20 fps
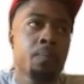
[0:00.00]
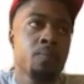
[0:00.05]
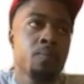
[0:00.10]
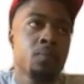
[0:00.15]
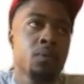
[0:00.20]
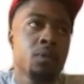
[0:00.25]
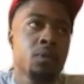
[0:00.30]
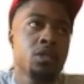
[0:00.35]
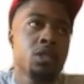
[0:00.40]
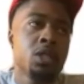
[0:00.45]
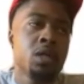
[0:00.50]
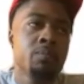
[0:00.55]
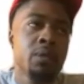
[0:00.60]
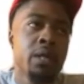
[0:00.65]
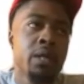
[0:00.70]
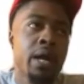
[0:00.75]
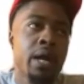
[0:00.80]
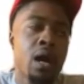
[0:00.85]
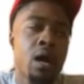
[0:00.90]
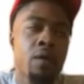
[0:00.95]
Something
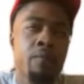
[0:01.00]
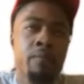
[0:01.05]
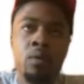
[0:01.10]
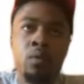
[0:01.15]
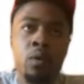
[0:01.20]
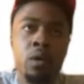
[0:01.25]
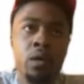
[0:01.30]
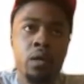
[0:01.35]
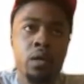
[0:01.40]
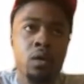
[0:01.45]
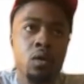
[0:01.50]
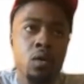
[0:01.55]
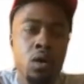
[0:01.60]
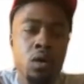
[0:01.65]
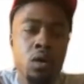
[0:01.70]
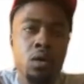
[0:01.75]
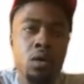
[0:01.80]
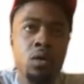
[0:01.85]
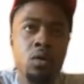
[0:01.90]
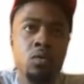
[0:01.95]
that I've been working
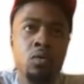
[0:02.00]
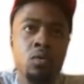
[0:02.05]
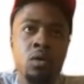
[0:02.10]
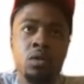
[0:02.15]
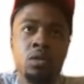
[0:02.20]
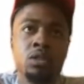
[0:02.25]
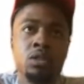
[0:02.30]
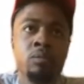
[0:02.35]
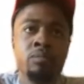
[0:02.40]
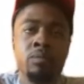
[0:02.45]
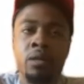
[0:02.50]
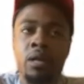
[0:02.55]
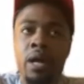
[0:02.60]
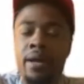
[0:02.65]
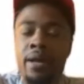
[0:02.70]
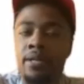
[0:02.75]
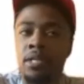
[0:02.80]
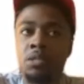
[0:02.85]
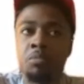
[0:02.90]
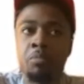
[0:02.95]
hard on. Something I
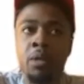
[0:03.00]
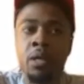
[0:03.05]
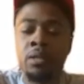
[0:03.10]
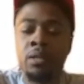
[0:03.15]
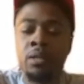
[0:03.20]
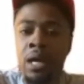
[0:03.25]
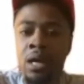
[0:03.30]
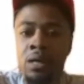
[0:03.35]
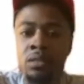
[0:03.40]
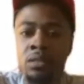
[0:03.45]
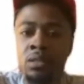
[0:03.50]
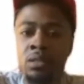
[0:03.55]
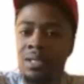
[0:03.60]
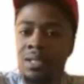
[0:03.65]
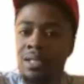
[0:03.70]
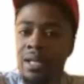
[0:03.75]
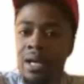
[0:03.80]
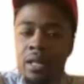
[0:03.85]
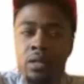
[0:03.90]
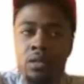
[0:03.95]
didn't spend thousands of
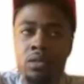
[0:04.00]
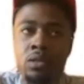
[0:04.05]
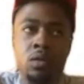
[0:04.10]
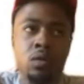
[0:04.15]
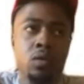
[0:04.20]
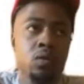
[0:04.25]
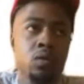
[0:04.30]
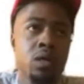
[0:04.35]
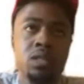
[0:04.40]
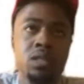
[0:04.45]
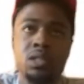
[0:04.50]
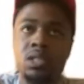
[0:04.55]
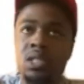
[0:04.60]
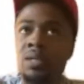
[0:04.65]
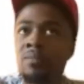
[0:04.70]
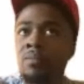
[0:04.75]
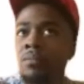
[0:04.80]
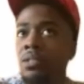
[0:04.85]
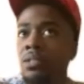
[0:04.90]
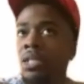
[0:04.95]
dollars on.
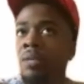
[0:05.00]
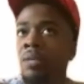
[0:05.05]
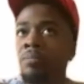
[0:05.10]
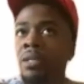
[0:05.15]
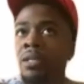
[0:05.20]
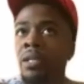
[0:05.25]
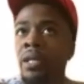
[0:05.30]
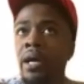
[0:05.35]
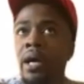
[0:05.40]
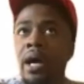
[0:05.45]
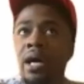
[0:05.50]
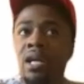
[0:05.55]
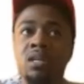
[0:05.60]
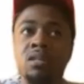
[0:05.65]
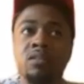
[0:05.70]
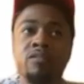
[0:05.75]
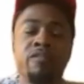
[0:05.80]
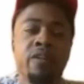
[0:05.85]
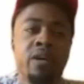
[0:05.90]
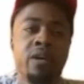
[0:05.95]
Something that I
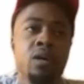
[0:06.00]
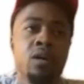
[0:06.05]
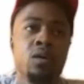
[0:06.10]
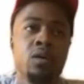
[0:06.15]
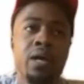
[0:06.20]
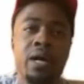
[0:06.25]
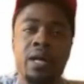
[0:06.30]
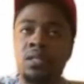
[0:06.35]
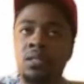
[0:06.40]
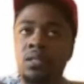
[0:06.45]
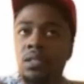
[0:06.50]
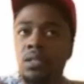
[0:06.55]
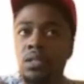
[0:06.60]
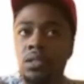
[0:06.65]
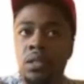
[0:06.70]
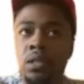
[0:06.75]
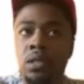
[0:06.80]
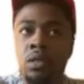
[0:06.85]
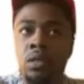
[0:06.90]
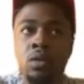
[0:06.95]
didn't fail, I didn't
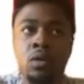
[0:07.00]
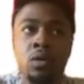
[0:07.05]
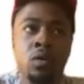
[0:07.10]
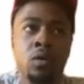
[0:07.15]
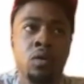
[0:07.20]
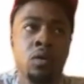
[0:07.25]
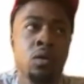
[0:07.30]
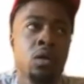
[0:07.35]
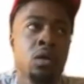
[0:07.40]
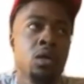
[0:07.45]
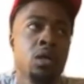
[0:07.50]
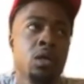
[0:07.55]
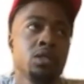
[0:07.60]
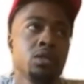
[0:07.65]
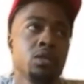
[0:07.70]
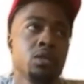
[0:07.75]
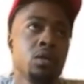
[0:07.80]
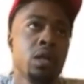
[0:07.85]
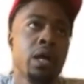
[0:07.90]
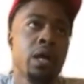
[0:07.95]
succeeded on. And
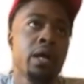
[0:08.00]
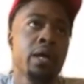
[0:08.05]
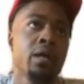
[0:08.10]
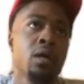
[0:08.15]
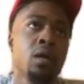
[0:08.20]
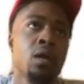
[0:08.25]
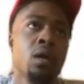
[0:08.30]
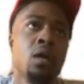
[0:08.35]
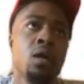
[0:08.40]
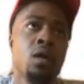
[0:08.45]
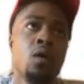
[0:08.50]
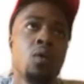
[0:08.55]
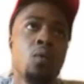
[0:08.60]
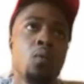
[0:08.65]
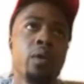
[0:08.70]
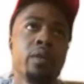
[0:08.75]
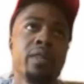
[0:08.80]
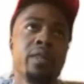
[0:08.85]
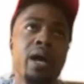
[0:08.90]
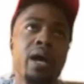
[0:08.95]
so like
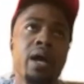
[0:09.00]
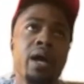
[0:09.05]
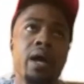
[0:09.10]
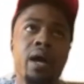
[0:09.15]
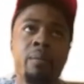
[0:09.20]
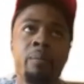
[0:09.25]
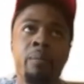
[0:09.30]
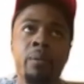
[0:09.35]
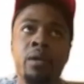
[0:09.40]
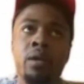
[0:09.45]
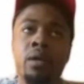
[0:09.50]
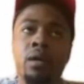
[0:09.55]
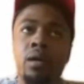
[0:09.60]
when that happened,